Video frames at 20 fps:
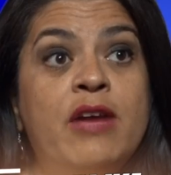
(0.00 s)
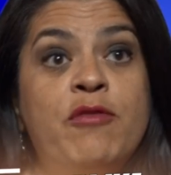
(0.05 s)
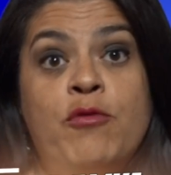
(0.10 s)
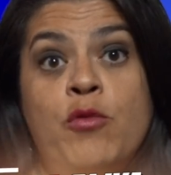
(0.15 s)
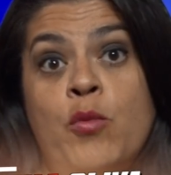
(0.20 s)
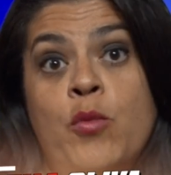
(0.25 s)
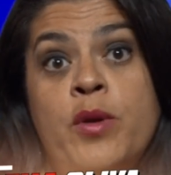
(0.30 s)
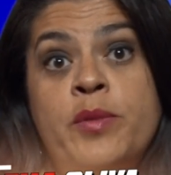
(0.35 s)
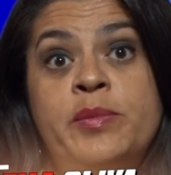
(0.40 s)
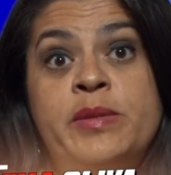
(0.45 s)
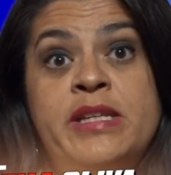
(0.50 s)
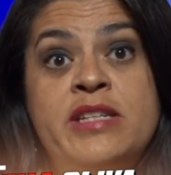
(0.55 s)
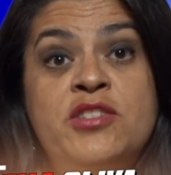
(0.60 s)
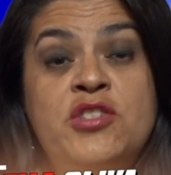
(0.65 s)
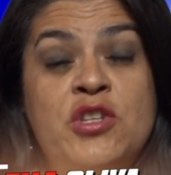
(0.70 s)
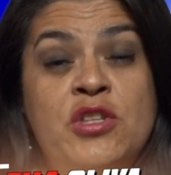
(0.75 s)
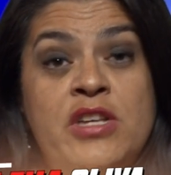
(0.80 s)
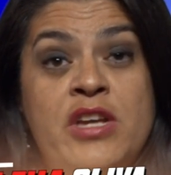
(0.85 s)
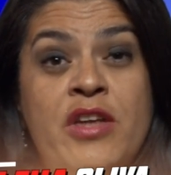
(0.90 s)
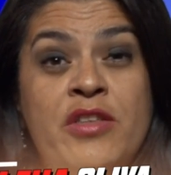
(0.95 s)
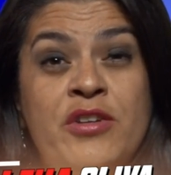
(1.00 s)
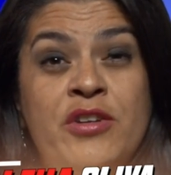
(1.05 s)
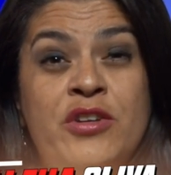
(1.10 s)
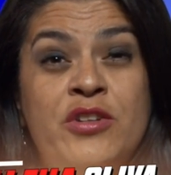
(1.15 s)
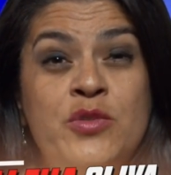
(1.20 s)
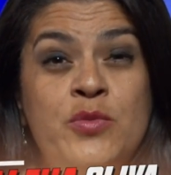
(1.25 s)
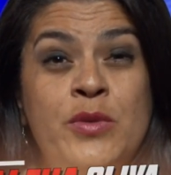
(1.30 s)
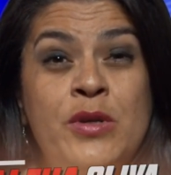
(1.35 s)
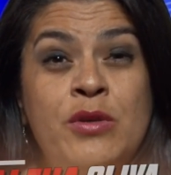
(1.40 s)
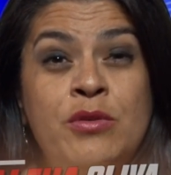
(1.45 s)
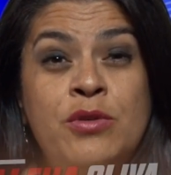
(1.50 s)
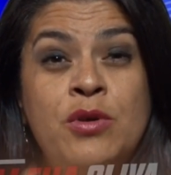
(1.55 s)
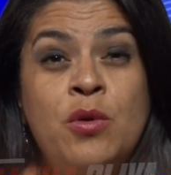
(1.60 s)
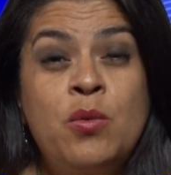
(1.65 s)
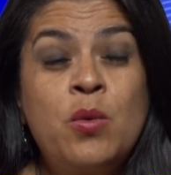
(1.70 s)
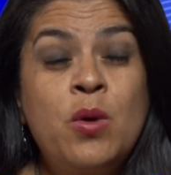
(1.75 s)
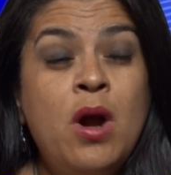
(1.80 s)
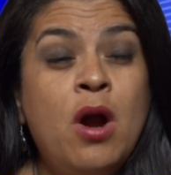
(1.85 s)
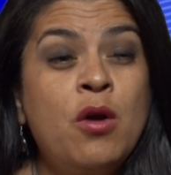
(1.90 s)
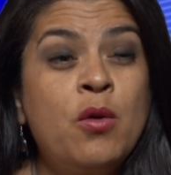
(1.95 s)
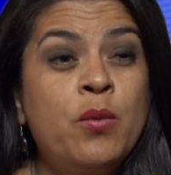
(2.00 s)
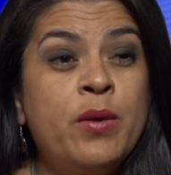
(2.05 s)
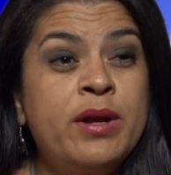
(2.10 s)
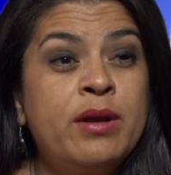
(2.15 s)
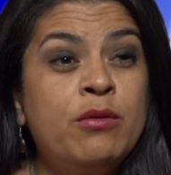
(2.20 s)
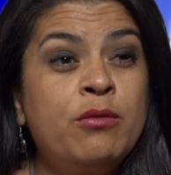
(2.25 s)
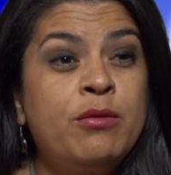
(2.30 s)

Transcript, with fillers: get from one place to the other because we don't know our way